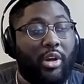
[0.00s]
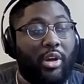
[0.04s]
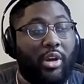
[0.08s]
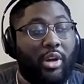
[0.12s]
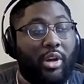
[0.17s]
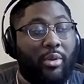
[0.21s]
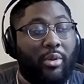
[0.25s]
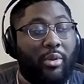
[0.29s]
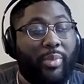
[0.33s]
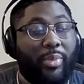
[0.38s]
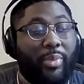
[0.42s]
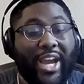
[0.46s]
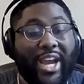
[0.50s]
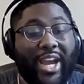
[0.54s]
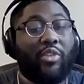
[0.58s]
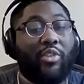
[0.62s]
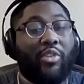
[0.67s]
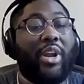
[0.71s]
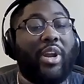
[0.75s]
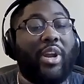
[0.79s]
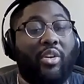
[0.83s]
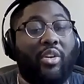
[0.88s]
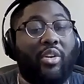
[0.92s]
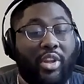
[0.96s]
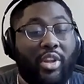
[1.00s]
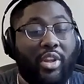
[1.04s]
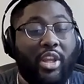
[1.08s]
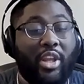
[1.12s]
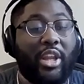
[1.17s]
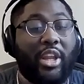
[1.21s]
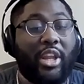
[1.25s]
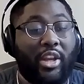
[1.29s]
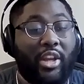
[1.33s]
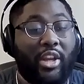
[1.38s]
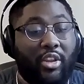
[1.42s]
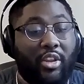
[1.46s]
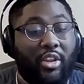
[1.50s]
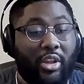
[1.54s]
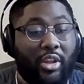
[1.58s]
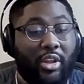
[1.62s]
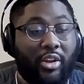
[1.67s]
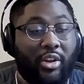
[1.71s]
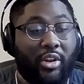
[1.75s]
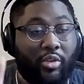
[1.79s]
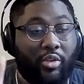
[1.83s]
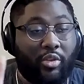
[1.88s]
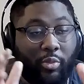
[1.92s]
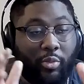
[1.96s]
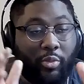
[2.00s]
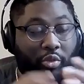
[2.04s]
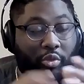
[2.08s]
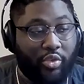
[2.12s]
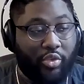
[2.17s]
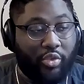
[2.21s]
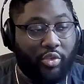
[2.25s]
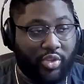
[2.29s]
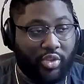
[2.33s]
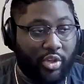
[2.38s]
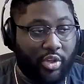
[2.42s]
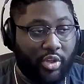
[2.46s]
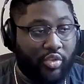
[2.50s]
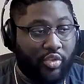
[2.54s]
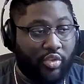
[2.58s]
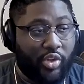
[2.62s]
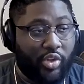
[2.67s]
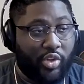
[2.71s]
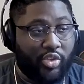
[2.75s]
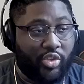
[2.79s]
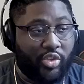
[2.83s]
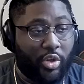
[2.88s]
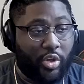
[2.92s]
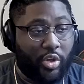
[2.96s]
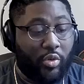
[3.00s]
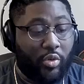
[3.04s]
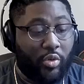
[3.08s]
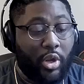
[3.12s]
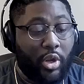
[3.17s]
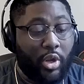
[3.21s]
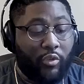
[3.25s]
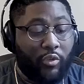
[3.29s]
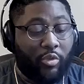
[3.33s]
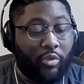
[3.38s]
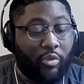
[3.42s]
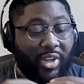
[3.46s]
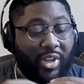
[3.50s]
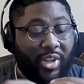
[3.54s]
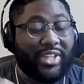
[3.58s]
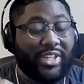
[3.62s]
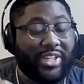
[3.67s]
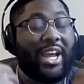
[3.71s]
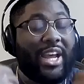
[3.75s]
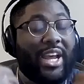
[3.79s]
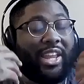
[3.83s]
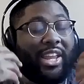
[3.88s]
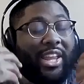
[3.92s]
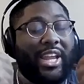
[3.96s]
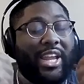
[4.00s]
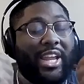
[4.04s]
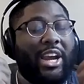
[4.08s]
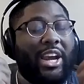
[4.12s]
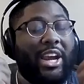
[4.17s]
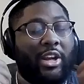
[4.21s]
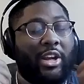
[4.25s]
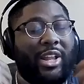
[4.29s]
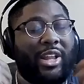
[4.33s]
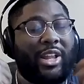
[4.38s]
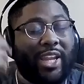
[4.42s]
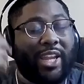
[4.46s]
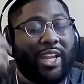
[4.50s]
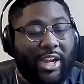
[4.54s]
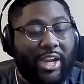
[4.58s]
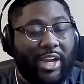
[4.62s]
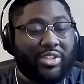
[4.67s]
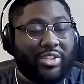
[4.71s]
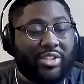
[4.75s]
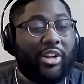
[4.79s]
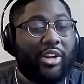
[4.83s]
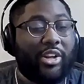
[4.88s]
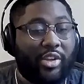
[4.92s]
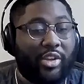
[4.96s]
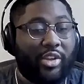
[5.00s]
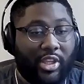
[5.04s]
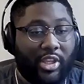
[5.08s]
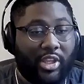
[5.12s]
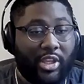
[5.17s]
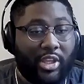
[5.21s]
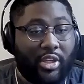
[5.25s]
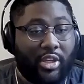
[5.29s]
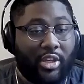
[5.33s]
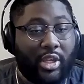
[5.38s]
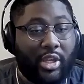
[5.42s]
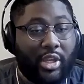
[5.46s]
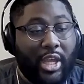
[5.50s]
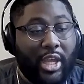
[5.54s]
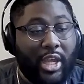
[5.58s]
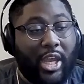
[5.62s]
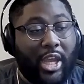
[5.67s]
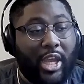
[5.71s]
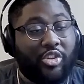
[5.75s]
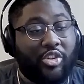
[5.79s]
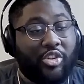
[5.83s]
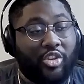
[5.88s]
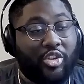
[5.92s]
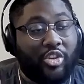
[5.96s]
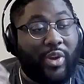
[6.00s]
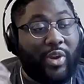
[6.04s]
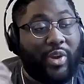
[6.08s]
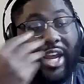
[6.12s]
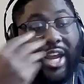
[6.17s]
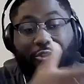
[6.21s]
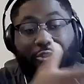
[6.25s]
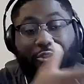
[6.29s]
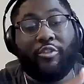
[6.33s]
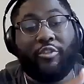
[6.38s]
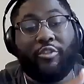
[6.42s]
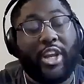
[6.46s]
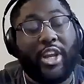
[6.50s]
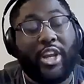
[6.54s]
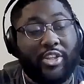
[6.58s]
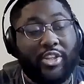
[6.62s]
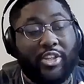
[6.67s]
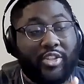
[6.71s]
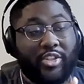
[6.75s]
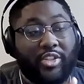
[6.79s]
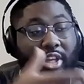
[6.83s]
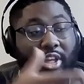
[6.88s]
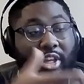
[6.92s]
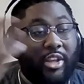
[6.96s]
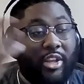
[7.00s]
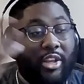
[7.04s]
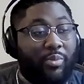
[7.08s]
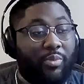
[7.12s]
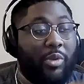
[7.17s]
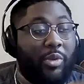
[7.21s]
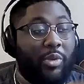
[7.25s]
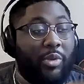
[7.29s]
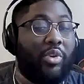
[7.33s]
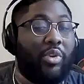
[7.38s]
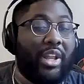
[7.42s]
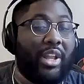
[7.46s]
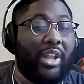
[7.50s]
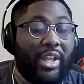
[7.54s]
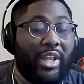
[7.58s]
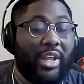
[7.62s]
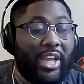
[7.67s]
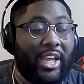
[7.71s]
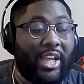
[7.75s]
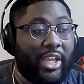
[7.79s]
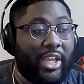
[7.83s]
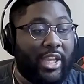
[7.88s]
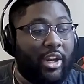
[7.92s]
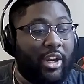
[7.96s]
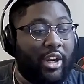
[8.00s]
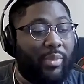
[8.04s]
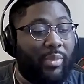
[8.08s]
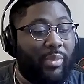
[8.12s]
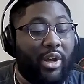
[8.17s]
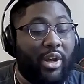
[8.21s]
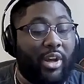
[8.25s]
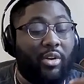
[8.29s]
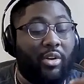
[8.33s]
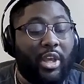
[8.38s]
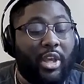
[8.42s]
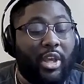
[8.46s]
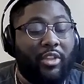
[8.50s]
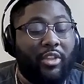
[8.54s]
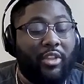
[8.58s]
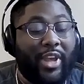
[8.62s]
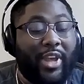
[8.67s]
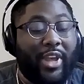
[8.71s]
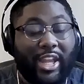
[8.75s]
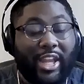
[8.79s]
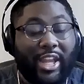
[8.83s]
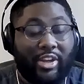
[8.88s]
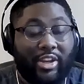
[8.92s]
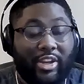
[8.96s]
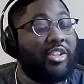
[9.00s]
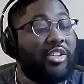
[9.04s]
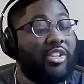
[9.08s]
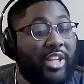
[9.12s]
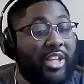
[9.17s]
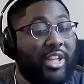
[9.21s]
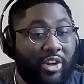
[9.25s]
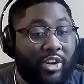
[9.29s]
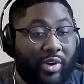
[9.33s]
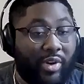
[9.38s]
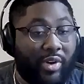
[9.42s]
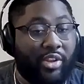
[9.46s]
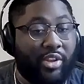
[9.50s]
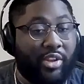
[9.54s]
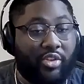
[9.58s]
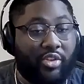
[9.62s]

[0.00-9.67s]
background in both of those countries. So for me, it's like I kind of like an outsider looking in, and just knowing I have friends and people that I care about, that it does tie directly to